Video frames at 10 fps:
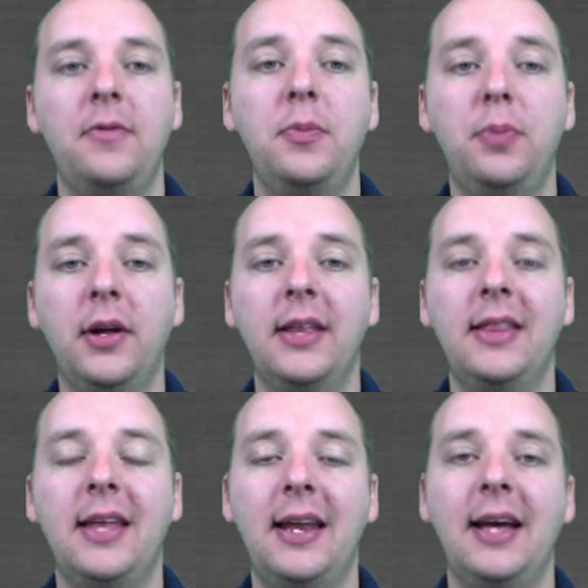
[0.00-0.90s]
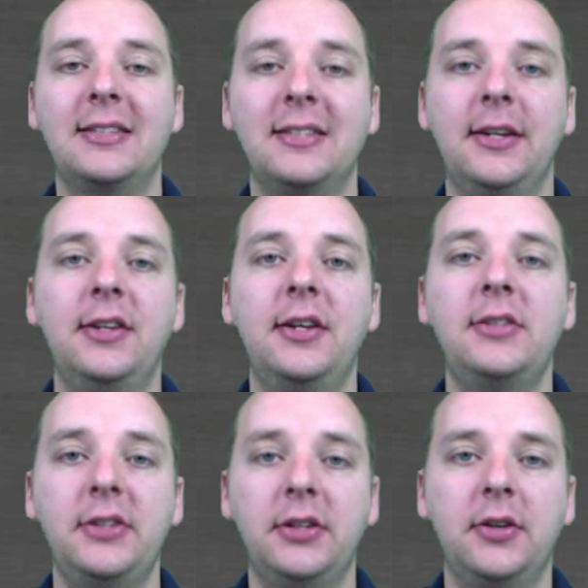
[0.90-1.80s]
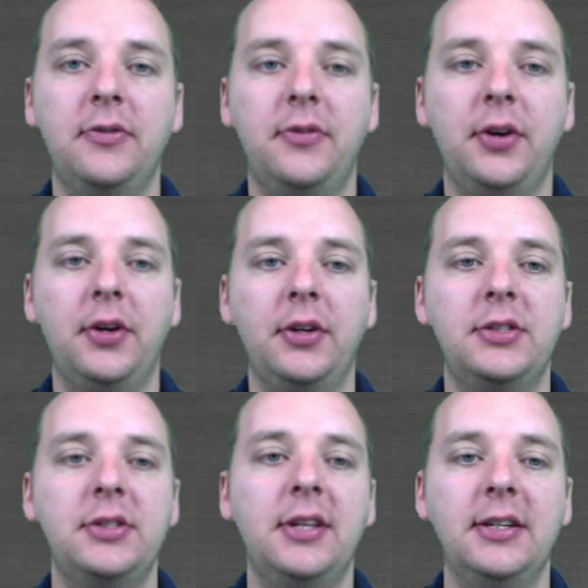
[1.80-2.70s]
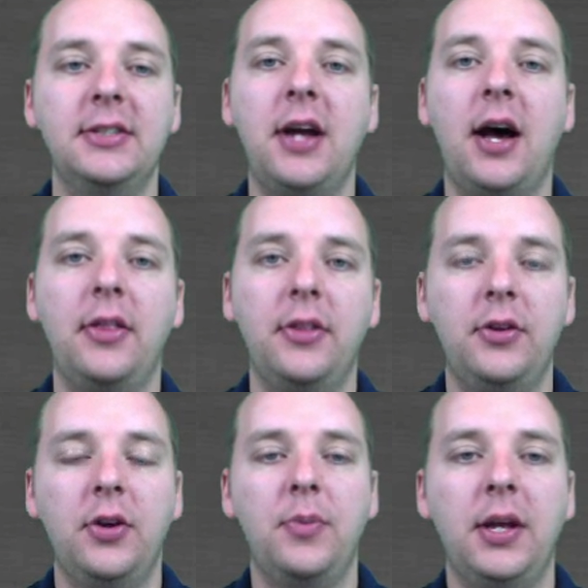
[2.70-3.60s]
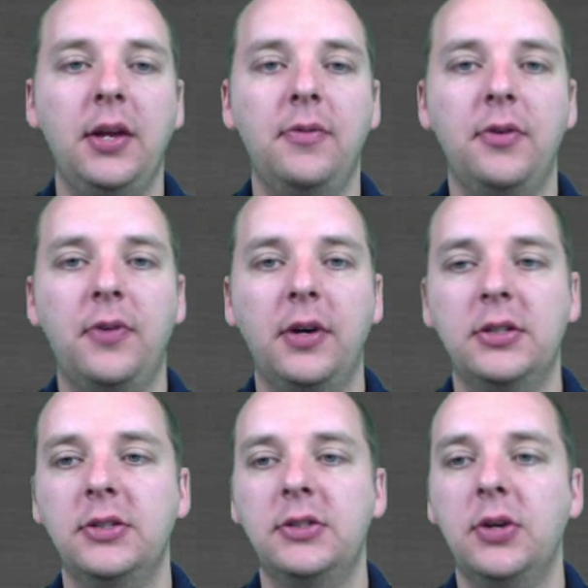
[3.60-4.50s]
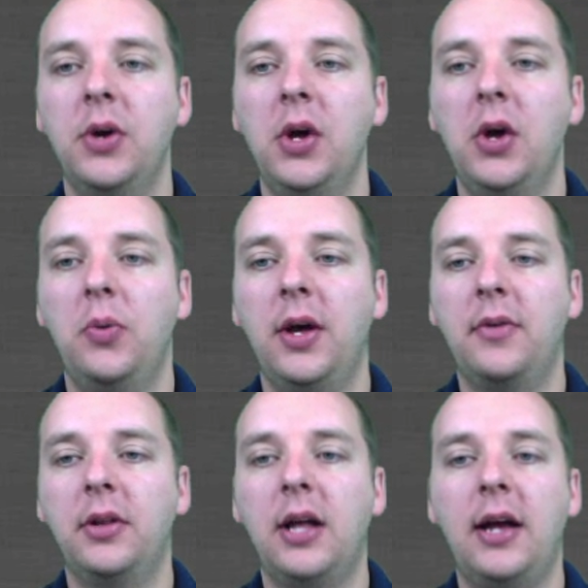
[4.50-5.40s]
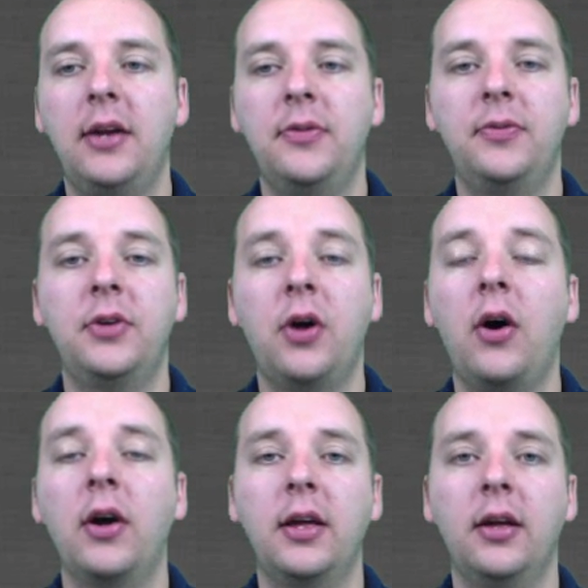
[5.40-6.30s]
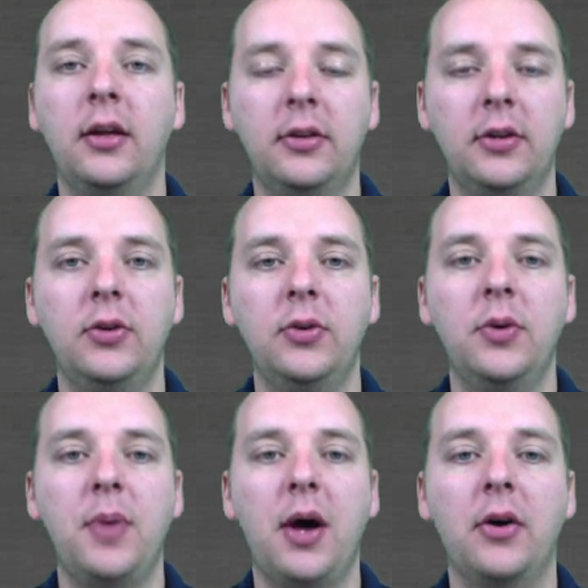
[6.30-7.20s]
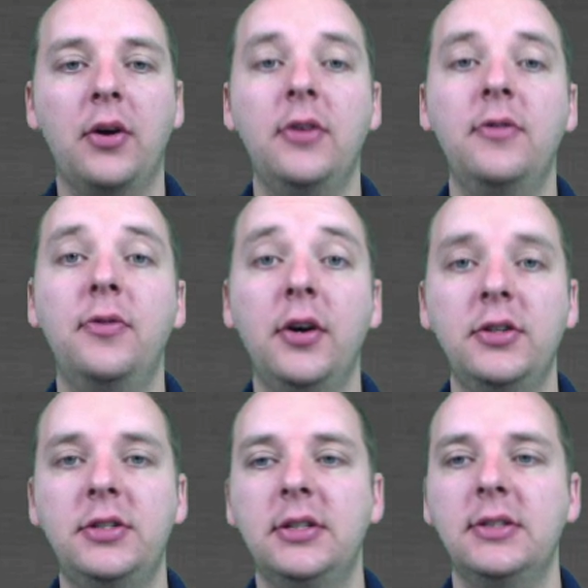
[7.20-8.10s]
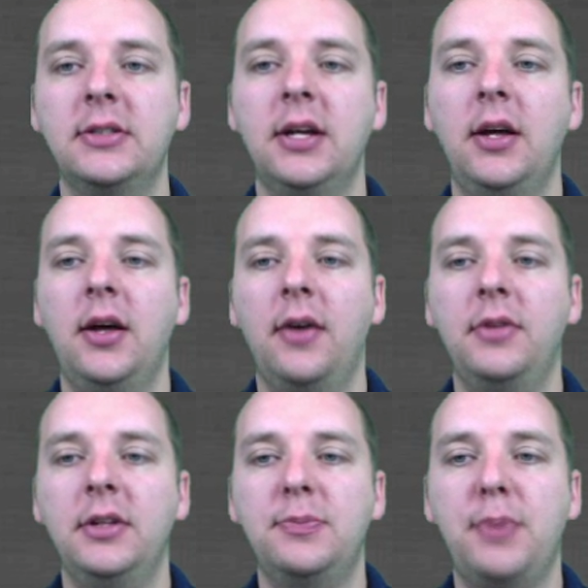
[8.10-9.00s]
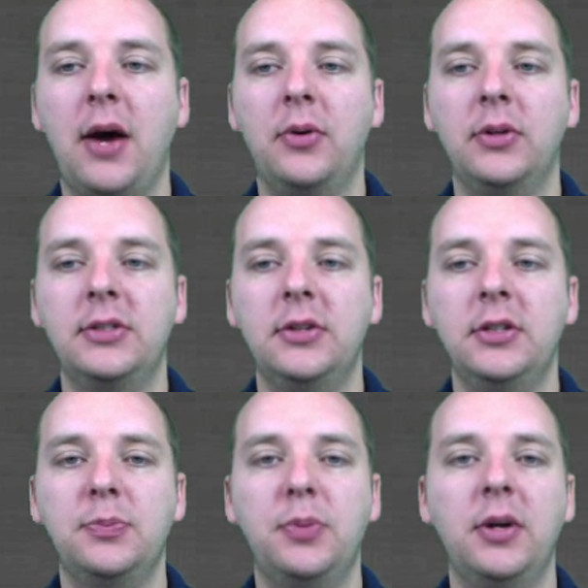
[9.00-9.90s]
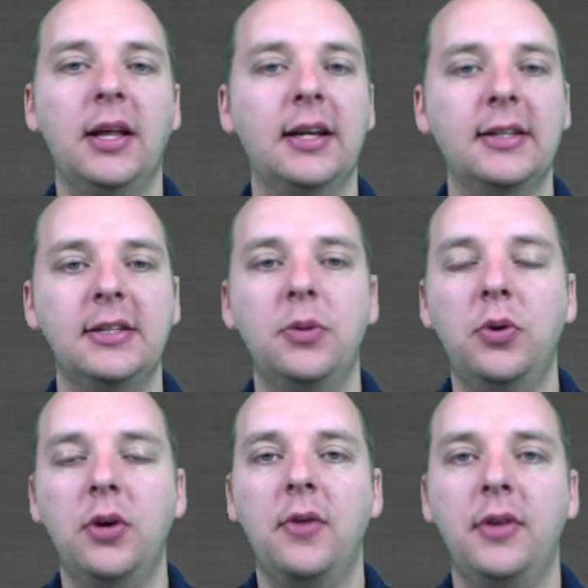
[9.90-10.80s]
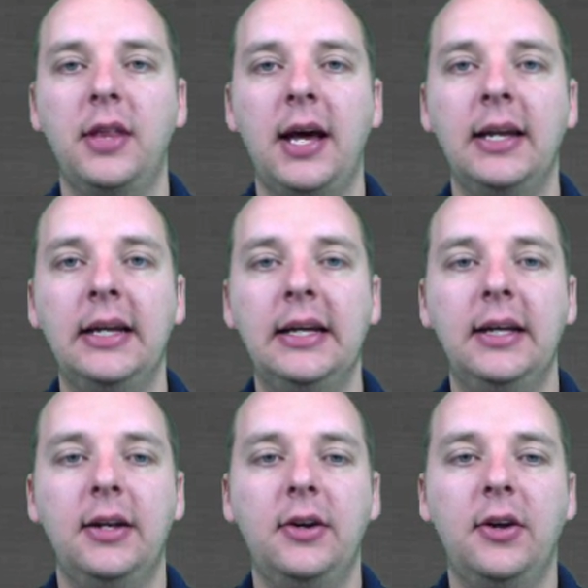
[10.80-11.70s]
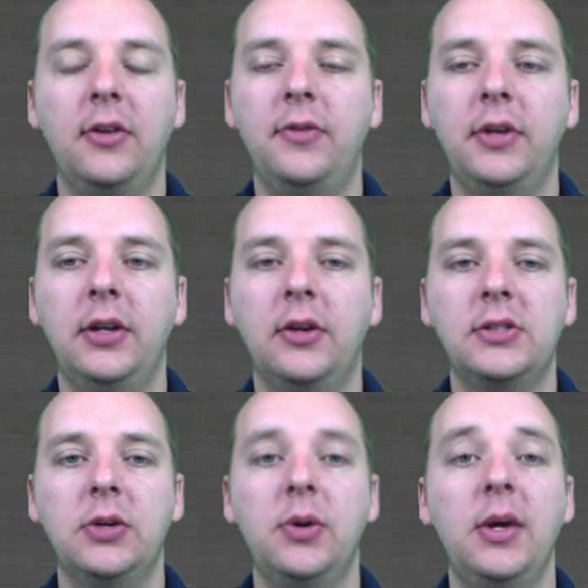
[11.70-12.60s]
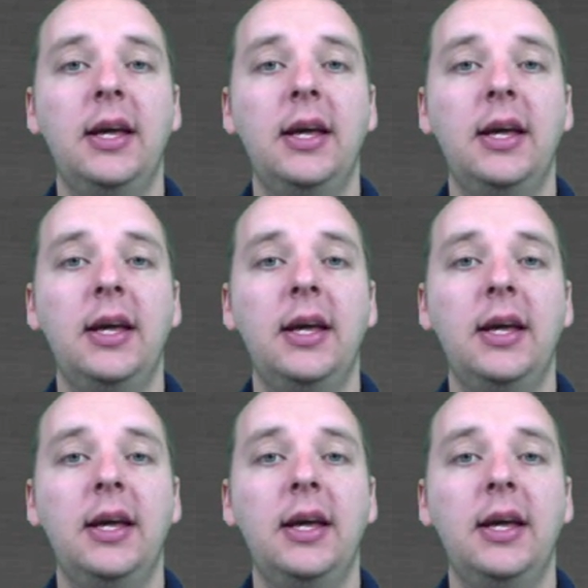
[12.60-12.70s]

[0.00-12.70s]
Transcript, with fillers: if you plug in that x and it doesn't converge, then it's not in the domain of your function. So we have a lot of talking to do about convergence of these power series, but like I said, we'll cover that in another video. So